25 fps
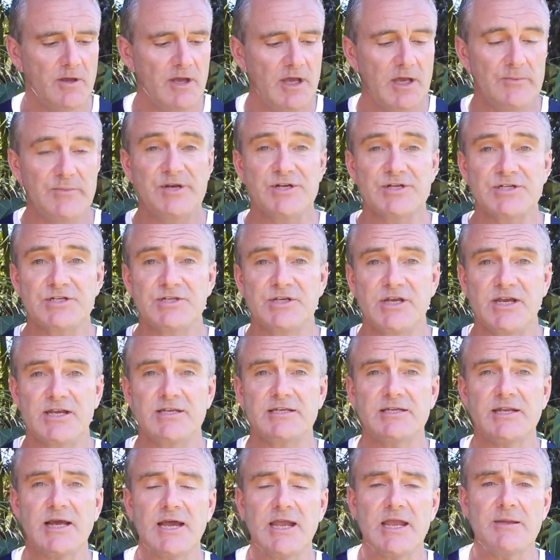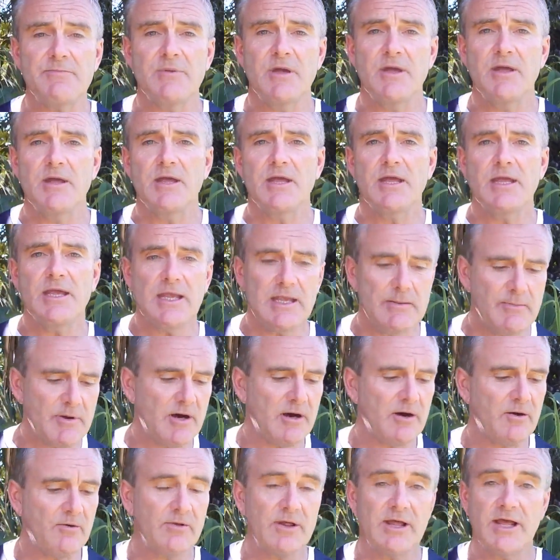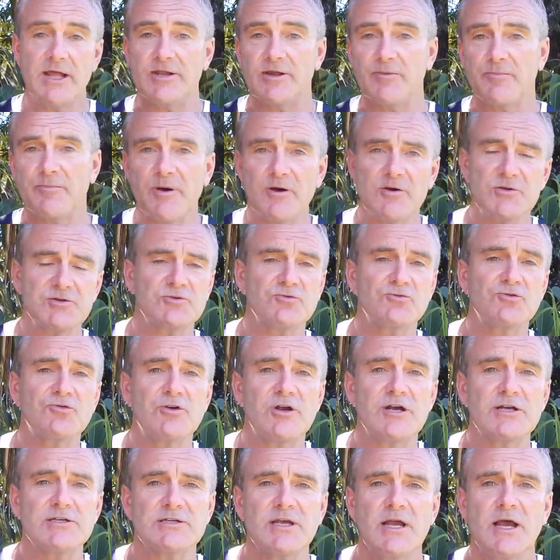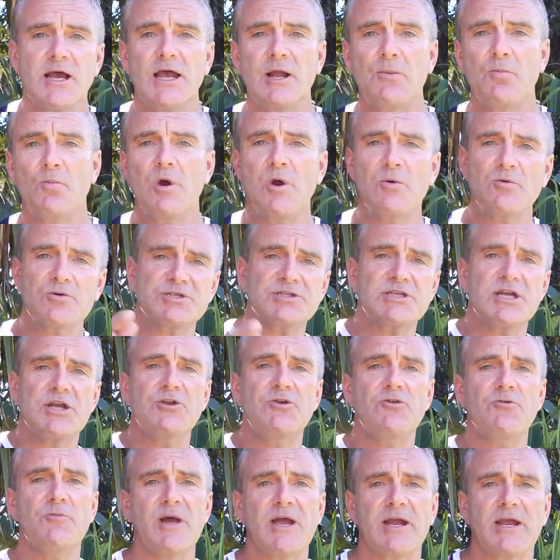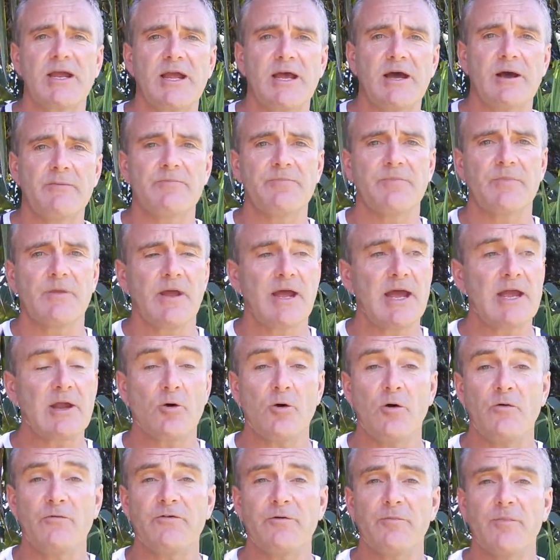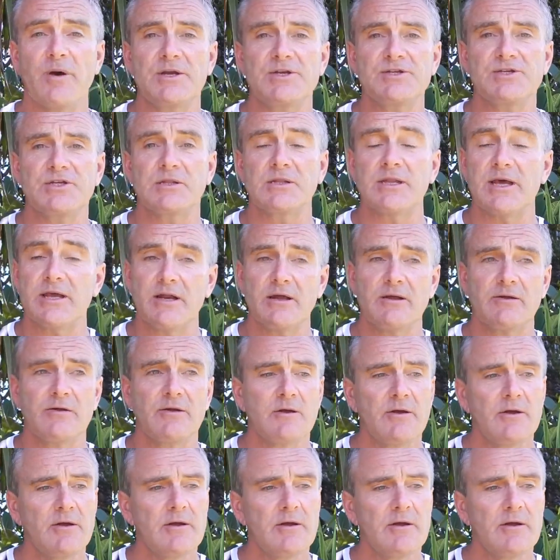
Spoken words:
and we just need name, email and your postal address, and we will send you back out a confirmation letter